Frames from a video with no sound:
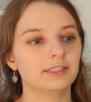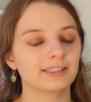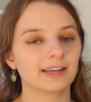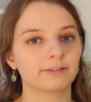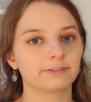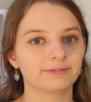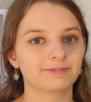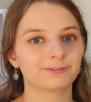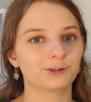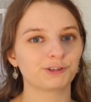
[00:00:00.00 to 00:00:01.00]
didn't have
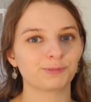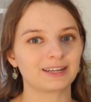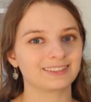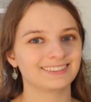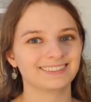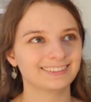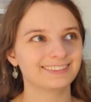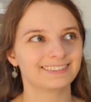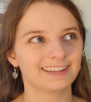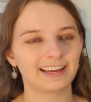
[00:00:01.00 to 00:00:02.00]
£400
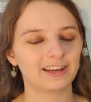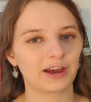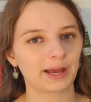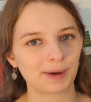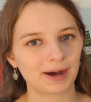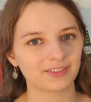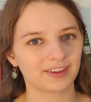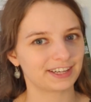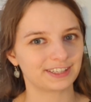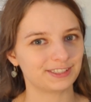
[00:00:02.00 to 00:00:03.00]
lying about
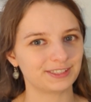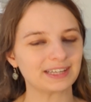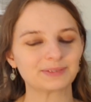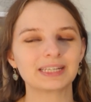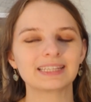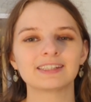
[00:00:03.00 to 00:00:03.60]
that I could do that with.